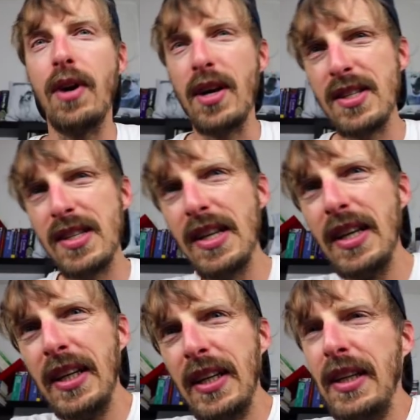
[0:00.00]
for us,
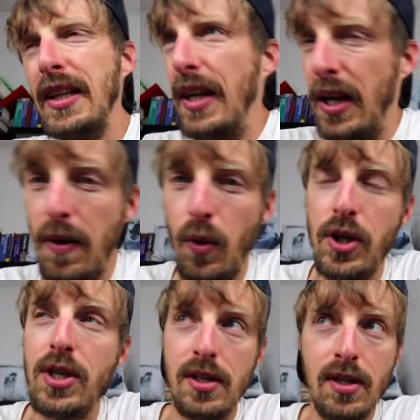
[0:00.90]

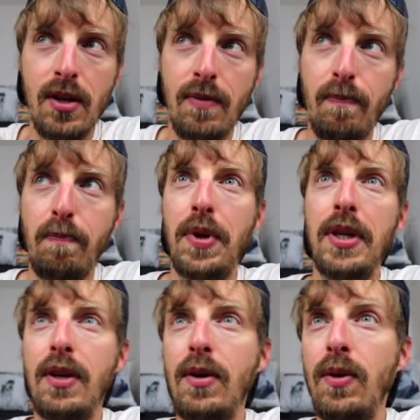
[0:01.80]
which is
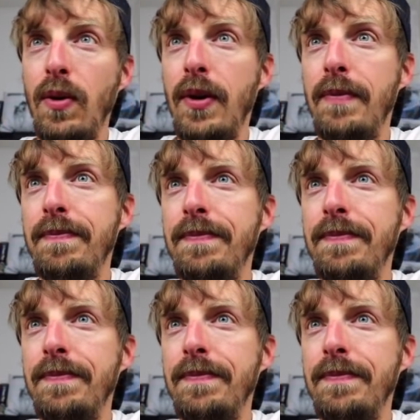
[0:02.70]
pretty cool.